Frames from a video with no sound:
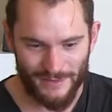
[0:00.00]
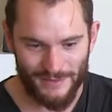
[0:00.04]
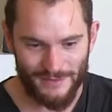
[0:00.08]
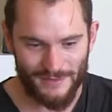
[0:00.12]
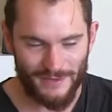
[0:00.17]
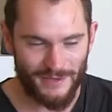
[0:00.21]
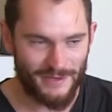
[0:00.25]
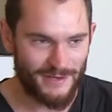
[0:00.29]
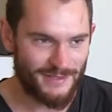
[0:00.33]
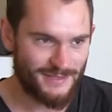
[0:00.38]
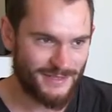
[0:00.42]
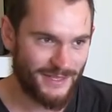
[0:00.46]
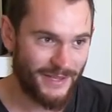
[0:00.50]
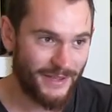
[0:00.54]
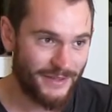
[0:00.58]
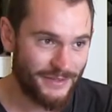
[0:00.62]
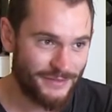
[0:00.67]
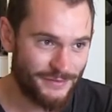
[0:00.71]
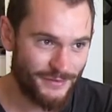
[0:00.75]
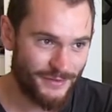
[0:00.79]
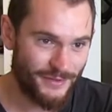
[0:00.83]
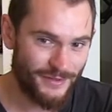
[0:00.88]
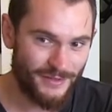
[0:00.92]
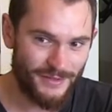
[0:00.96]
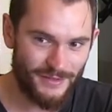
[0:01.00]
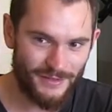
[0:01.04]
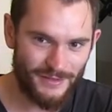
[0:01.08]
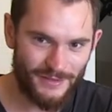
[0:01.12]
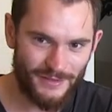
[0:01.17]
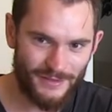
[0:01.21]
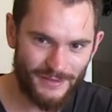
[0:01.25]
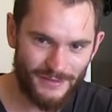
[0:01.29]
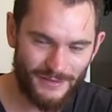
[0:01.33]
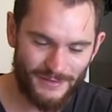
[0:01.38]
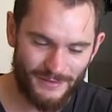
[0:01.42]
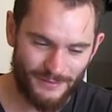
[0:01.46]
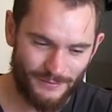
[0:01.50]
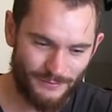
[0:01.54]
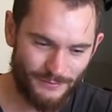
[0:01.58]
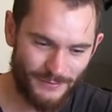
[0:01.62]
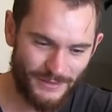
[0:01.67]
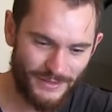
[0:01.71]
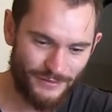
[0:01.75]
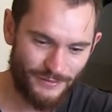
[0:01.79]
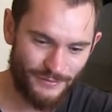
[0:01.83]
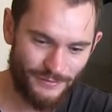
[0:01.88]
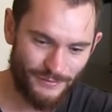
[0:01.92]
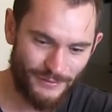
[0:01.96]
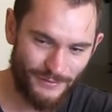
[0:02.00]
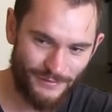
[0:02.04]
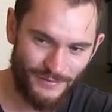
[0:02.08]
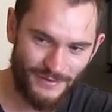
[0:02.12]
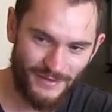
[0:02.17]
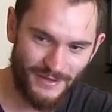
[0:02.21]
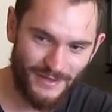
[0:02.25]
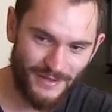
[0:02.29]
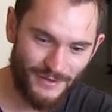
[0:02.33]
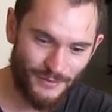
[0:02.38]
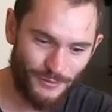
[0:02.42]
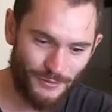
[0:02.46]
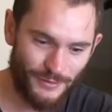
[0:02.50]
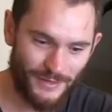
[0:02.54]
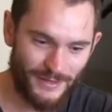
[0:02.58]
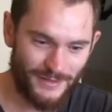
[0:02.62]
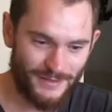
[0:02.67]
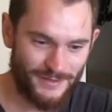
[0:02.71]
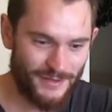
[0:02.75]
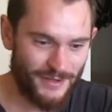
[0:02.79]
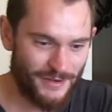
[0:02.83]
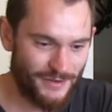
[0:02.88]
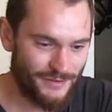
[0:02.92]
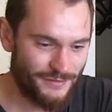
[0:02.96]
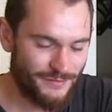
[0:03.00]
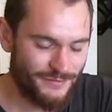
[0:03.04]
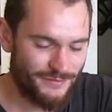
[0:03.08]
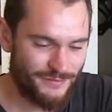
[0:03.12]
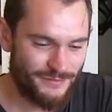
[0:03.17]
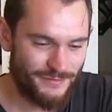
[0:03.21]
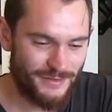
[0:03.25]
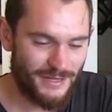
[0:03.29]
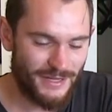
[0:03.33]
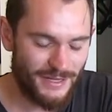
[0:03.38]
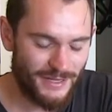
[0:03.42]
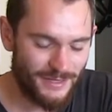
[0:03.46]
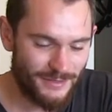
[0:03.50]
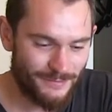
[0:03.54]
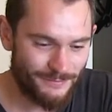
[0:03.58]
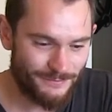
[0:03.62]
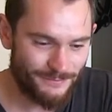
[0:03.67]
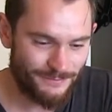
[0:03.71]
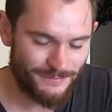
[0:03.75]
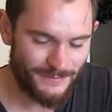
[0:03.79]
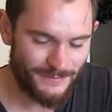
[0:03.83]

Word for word: things, you get a taste for when you see an audience kind of um,